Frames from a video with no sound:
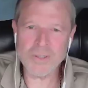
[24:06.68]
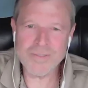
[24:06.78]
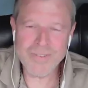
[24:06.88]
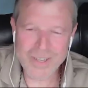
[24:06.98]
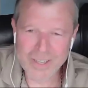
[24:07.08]
are
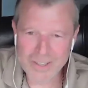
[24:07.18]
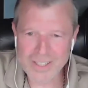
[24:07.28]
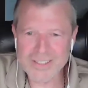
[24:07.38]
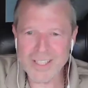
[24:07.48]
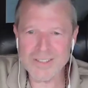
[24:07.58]
very good
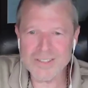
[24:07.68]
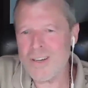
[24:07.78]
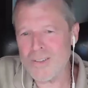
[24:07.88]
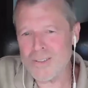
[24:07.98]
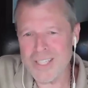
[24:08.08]
at telling
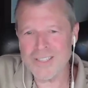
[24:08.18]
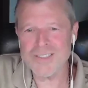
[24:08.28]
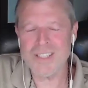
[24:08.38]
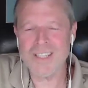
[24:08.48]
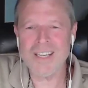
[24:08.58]
tall tales
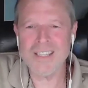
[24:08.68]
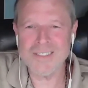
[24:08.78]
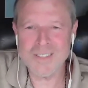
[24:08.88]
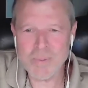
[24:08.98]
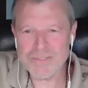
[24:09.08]
and lies,
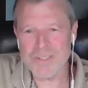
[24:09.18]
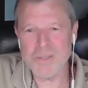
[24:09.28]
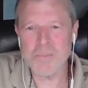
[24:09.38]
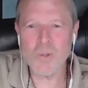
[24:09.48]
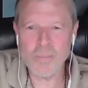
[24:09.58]
especially the
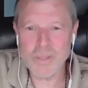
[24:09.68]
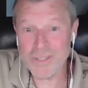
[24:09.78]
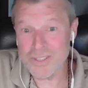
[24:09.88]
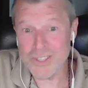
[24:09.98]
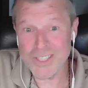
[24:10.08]
more beer
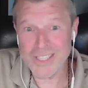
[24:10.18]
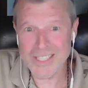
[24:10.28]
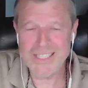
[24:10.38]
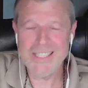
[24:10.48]
you drink.